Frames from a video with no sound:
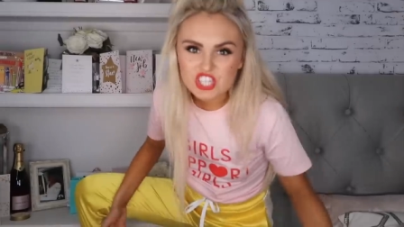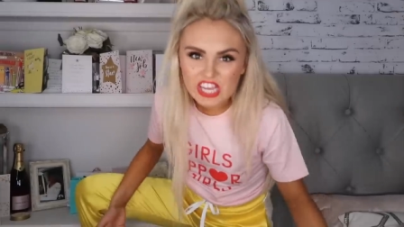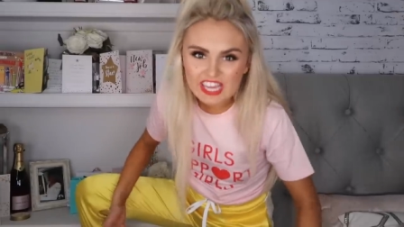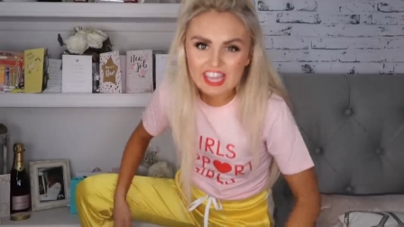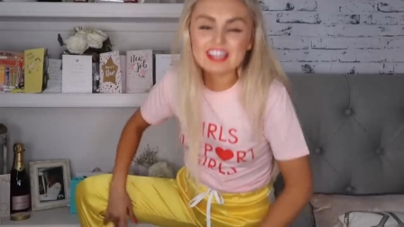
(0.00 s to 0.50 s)

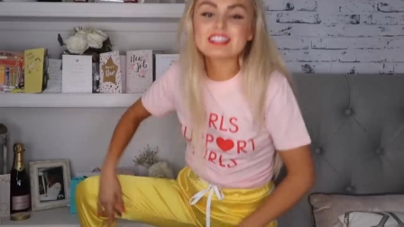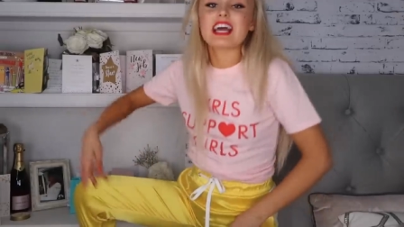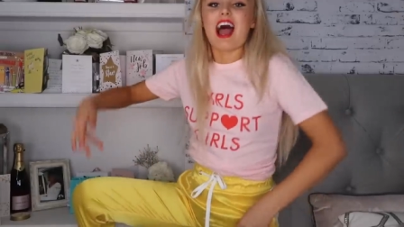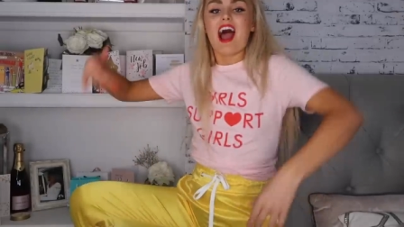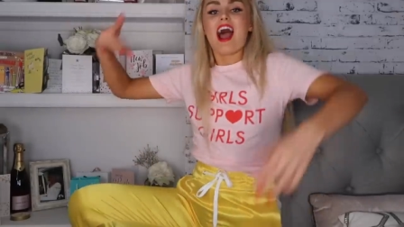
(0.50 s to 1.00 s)
G in
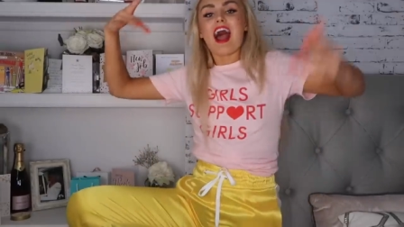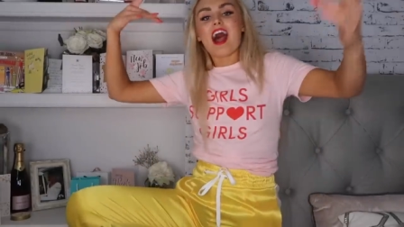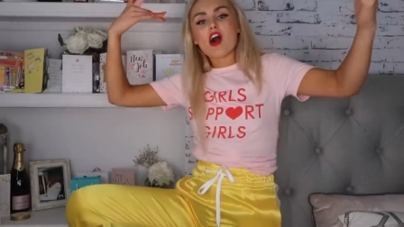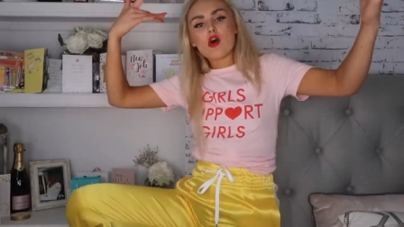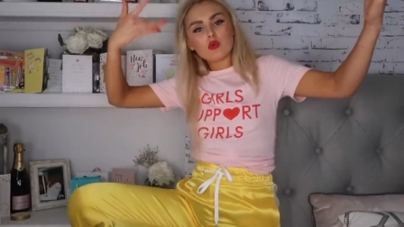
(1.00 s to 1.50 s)
the
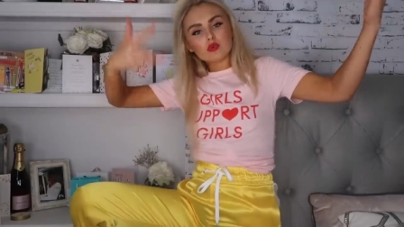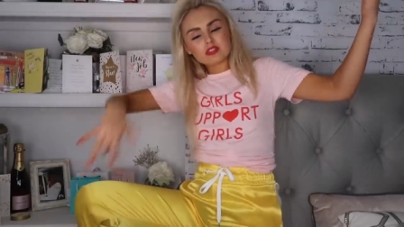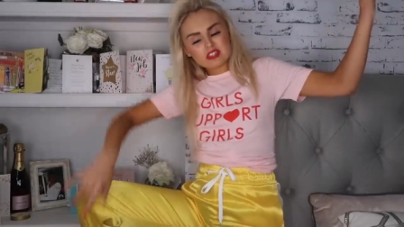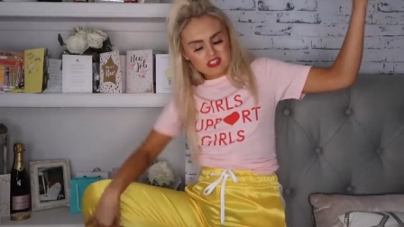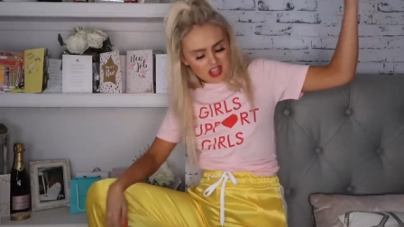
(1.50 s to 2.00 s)

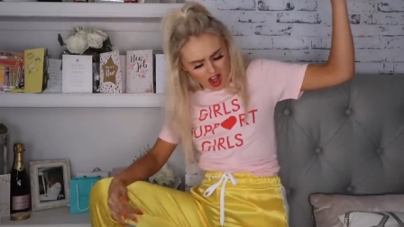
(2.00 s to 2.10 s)
house.